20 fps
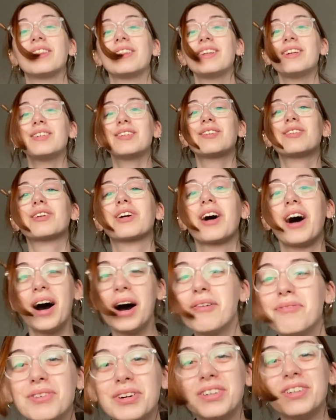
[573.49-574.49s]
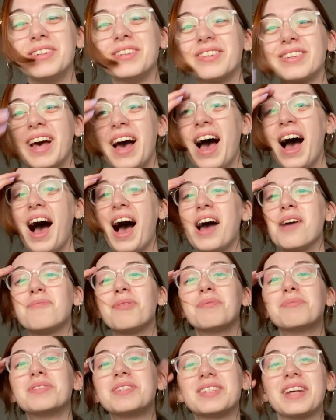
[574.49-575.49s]
These covers. I'm
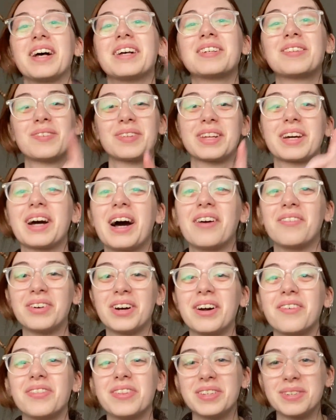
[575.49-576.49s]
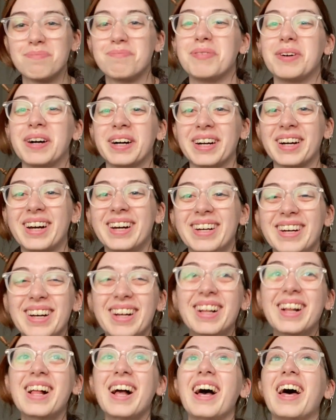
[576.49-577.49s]
obsessed with the cover of this book.
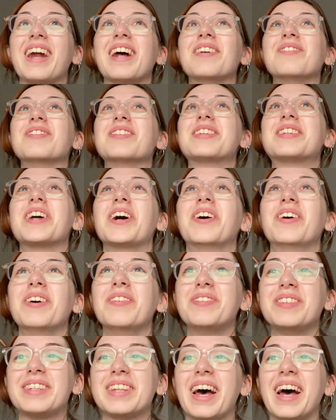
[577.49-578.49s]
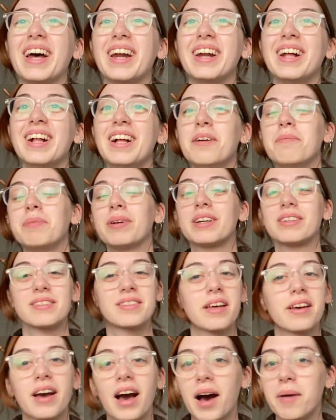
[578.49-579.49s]
And I'm so upset because
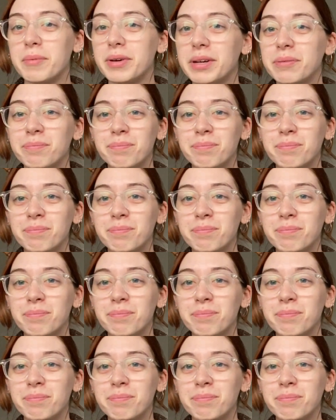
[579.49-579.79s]
they got me.